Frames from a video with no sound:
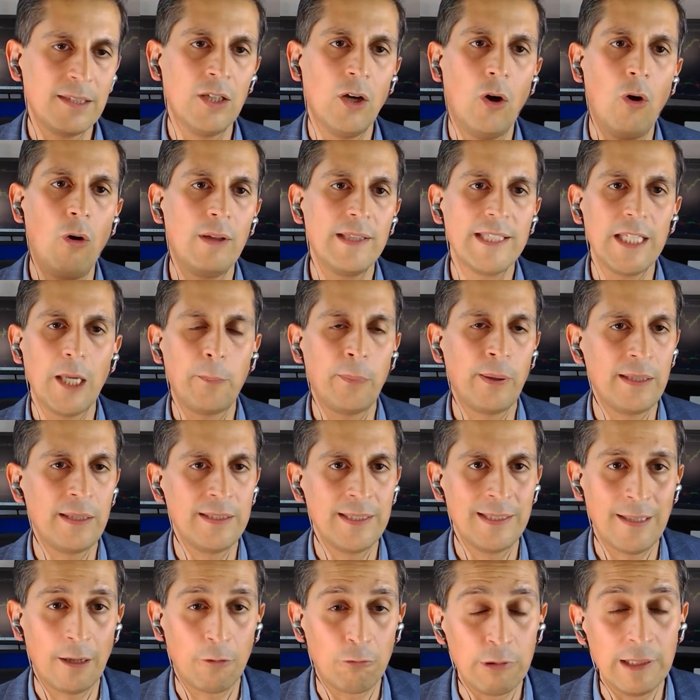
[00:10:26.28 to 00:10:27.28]
I think the only
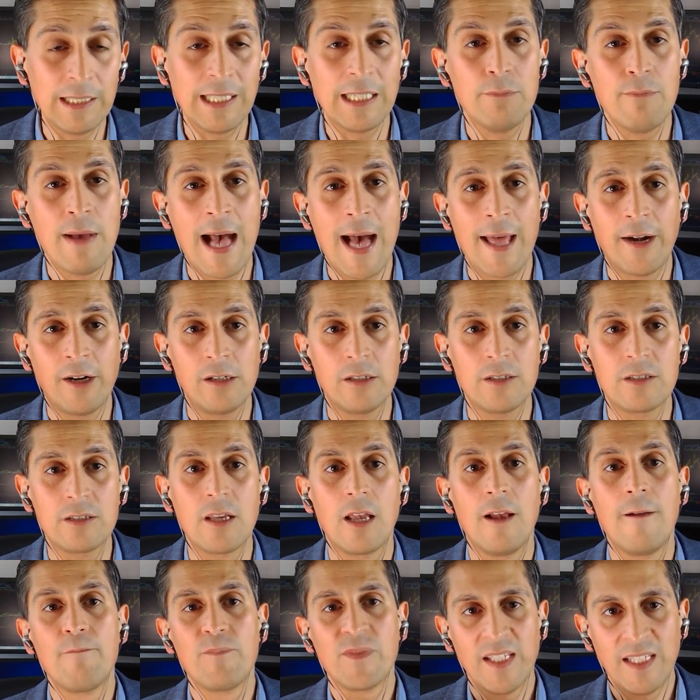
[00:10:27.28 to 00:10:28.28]
opinion that really
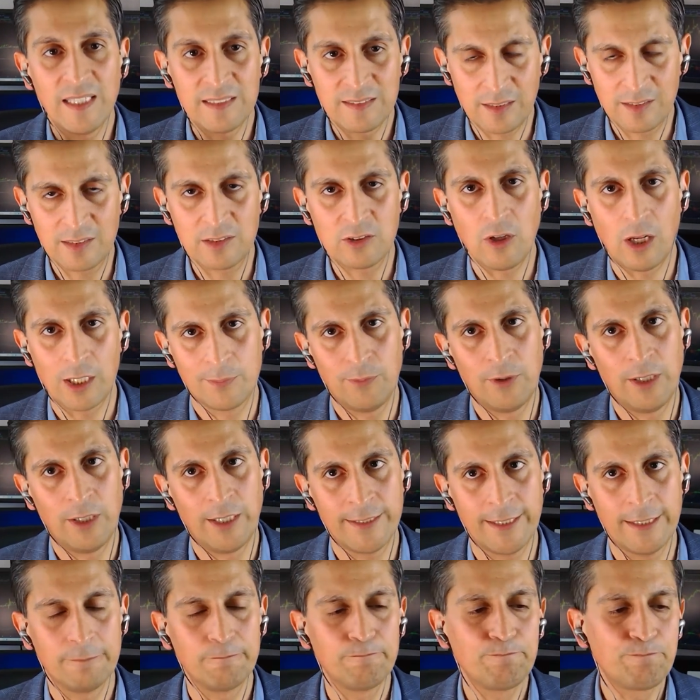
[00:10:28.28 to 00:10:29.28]
matters is the
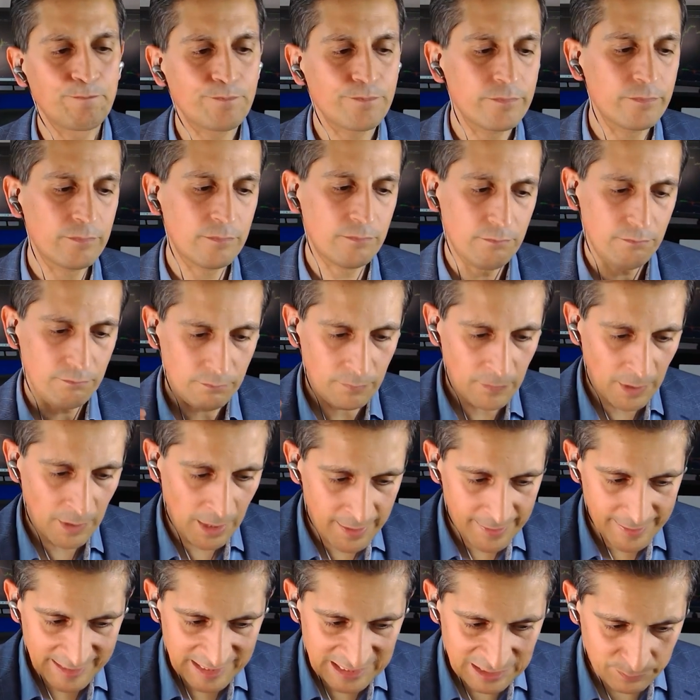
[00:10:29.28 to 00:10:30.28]
stock market.
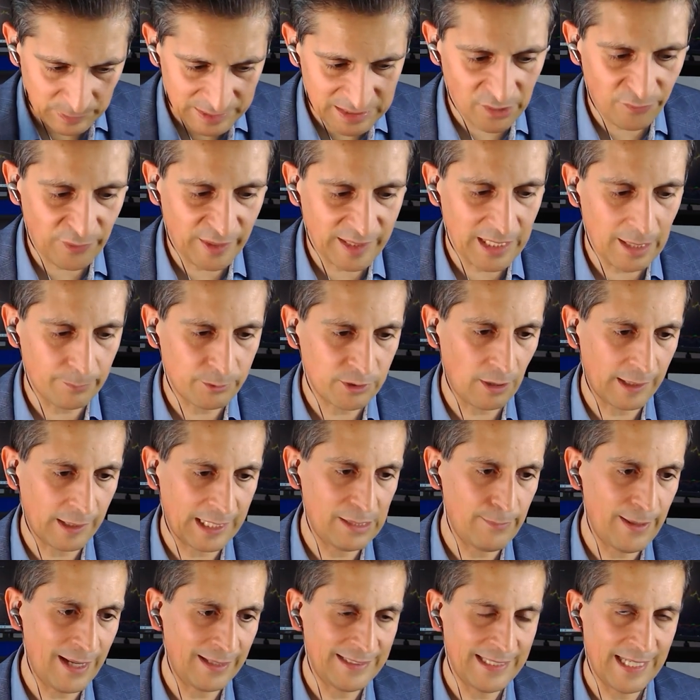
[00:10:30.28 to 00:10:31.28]
Specifically,
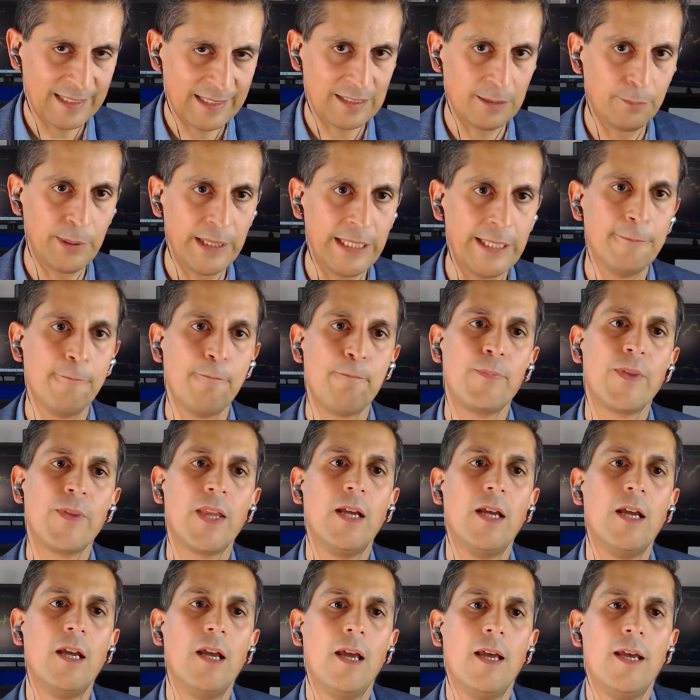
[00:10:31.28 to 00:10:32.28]
I'm talking about the S&P.
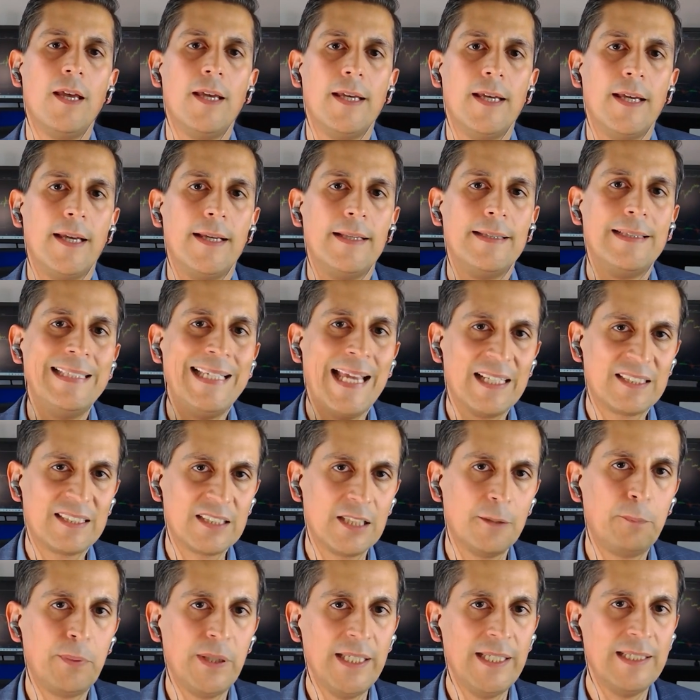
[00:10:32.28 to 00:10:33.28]

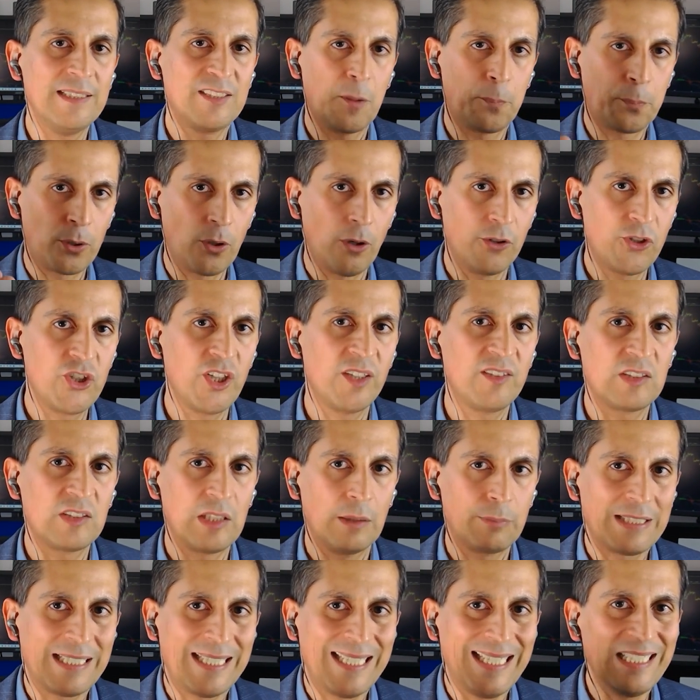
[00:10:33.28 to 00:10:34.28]
The S&P is
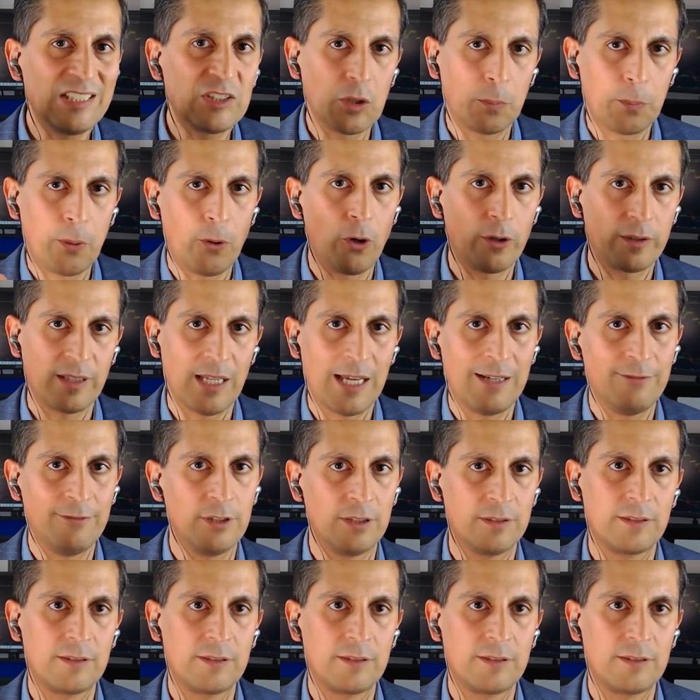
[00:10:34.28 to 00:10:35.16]
approaching some key support